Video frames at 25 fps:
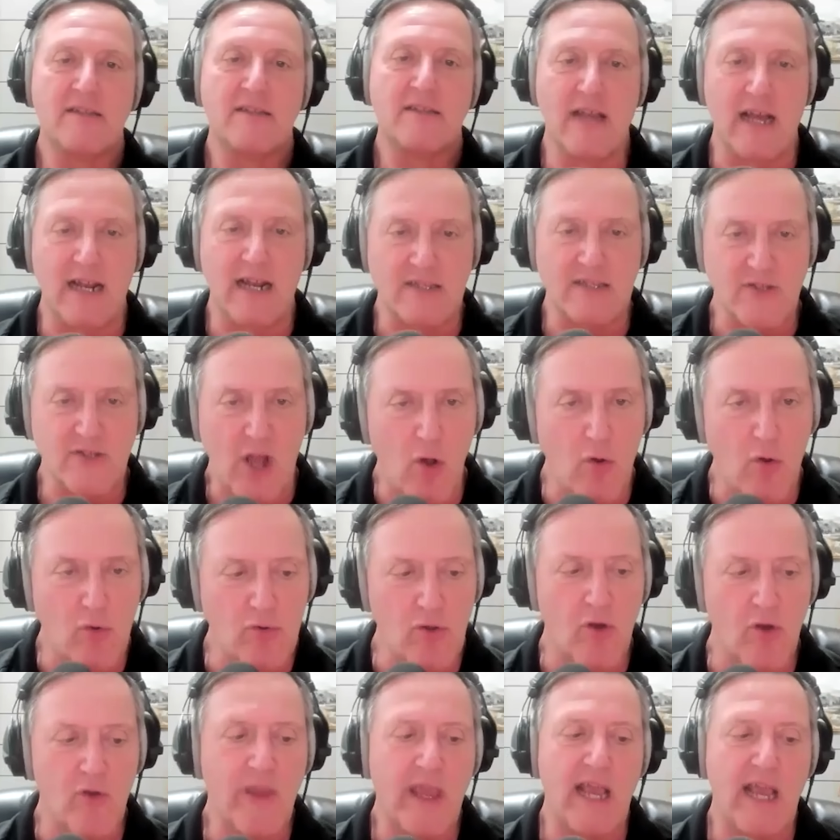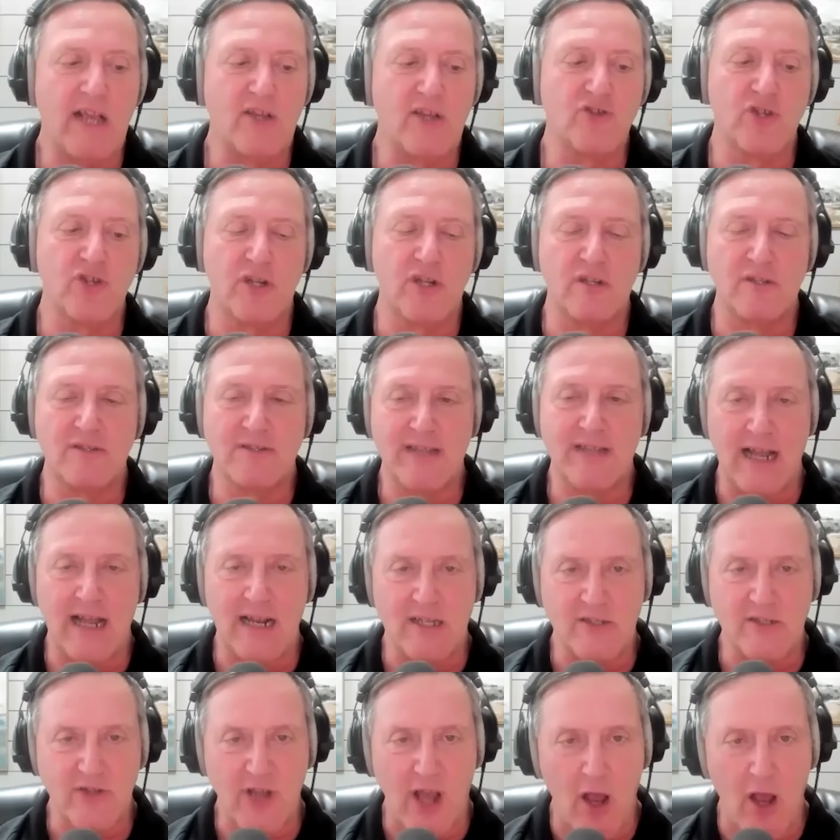It's got its own location. It's
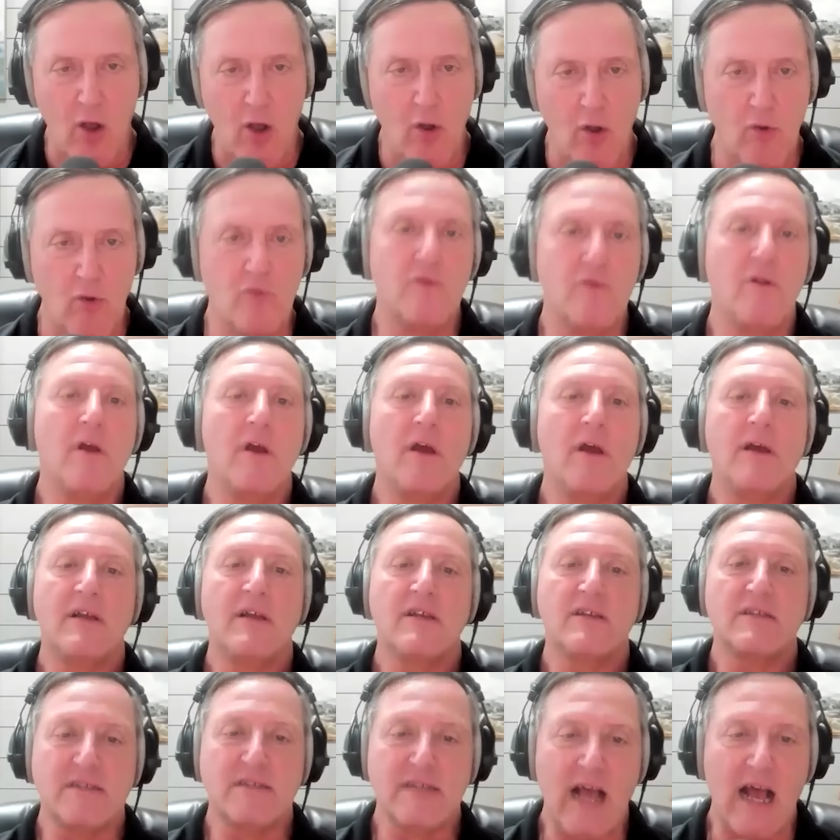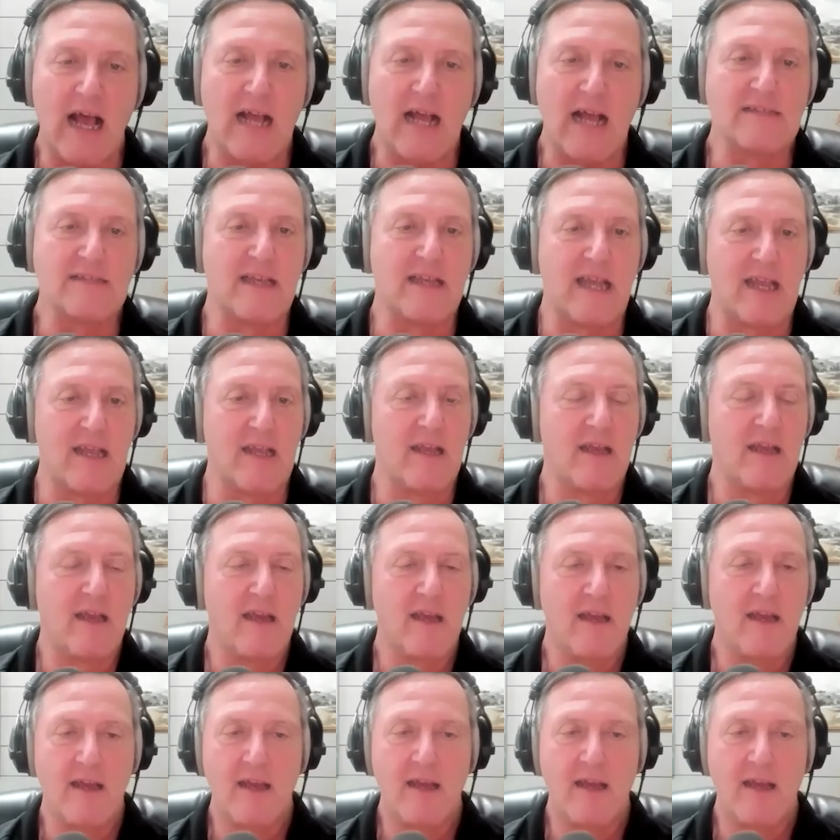got its own sizing.